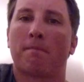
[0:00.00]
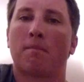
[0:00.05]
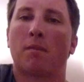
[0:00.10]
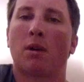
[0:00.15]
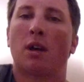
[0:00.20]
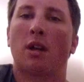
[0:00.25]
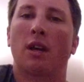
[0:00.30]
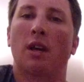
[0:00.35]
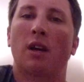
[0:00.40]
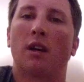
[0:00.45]

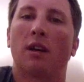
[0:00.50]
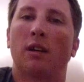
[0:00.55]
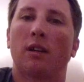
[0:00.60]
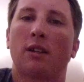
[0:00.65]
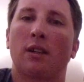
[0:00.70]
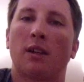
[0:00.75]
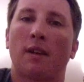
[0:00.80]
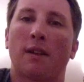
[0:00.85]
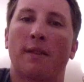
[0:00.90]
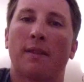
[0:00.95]
but
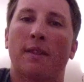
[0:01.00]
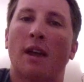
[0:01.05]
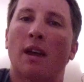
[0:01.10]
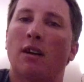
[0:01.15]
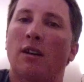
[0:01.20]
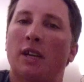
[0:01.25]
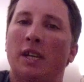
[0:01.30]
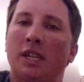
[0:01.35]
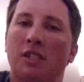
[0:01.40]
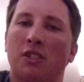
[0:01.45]

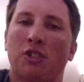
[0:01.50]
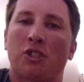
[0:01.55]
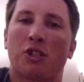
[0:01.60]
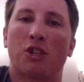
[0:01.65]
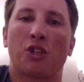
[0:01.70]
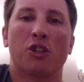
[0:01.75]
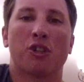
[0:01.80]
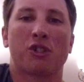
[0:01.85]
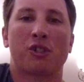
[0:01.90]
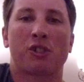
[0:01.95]
that leads to
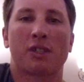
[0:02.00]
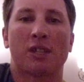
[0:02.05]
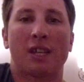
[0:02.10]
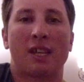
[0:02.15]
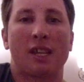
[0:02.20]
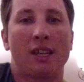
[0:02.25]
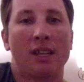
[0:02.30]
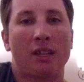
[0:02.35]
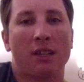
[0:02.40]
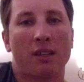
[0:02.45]
your
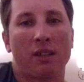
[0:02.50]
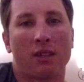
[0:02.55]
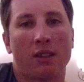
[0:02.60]
C,